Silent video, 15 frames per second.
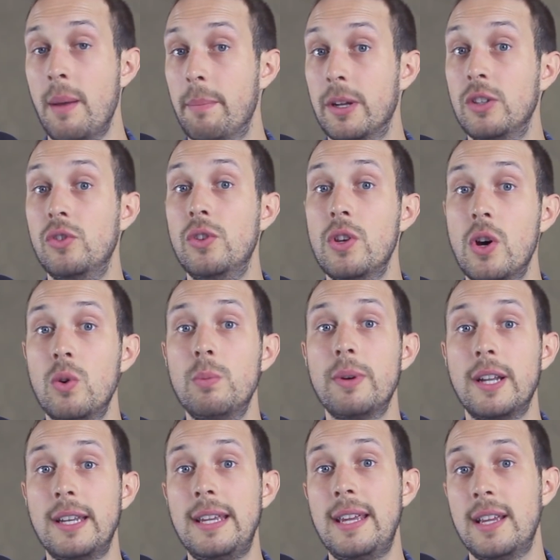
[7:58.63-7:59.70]
But
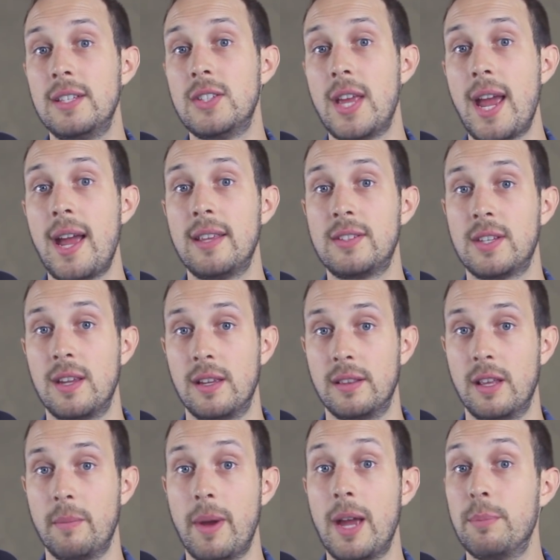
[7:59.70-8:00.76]
nobody is
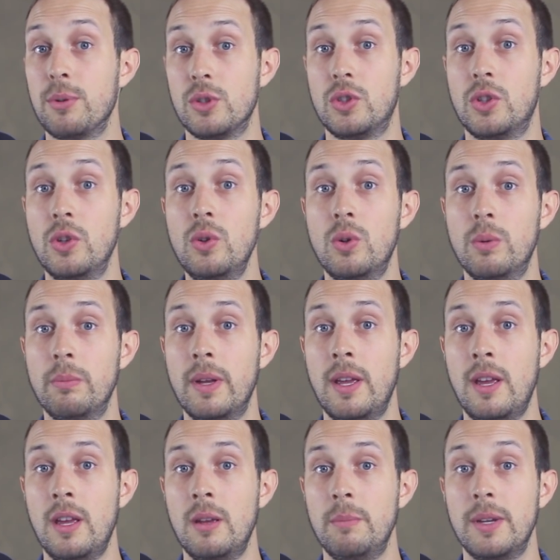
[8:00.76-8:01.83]
asking them, I presume,
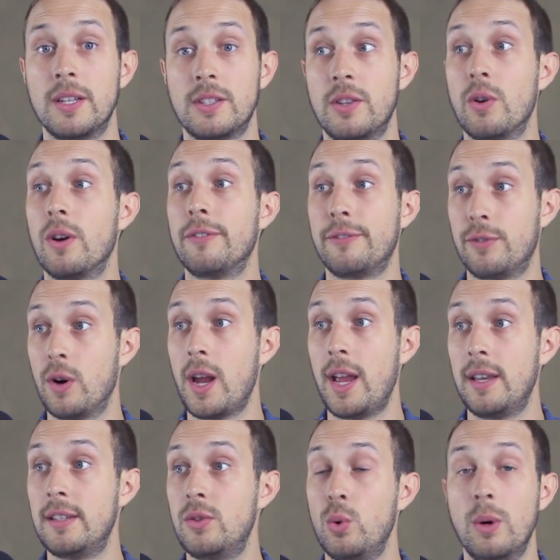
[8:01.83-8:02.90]
because they're
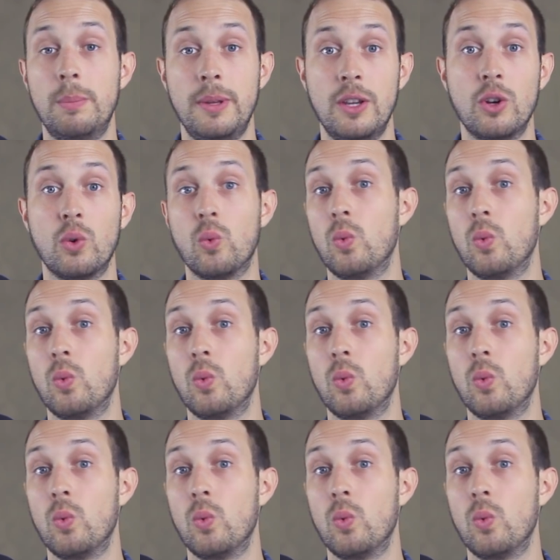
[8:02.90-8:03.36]
afraid to appear